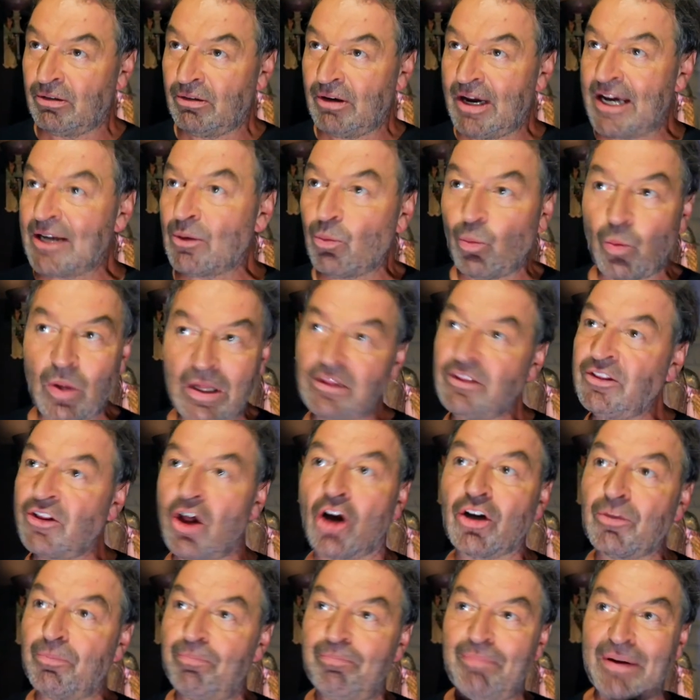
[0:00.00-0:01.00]
It will
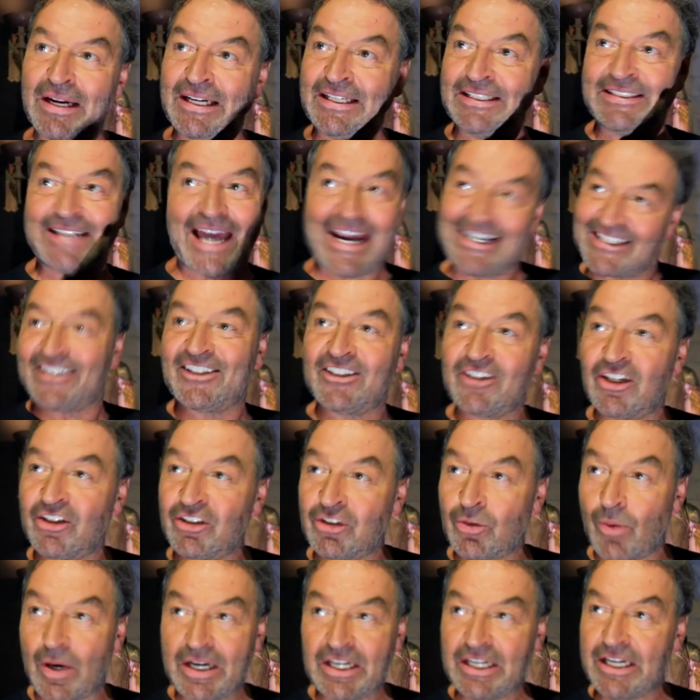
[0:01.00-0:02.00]
not be dated
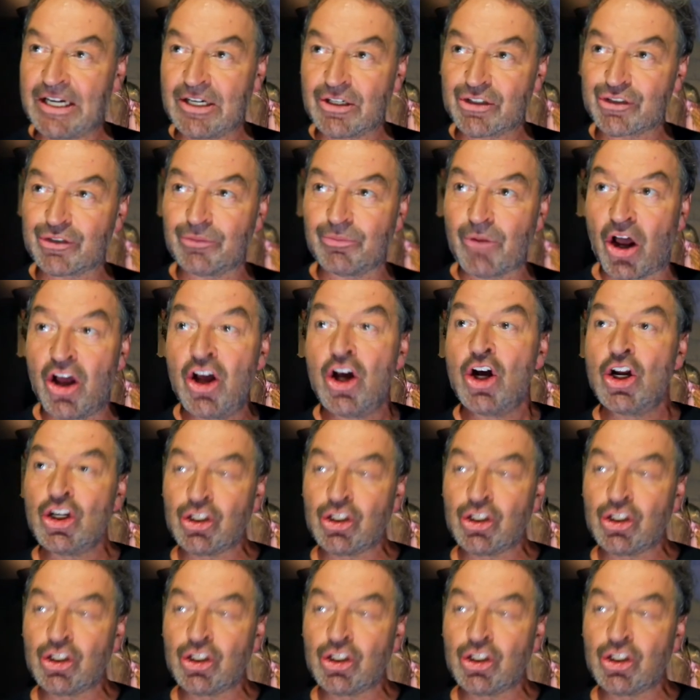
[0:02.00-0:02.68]
20 years from now.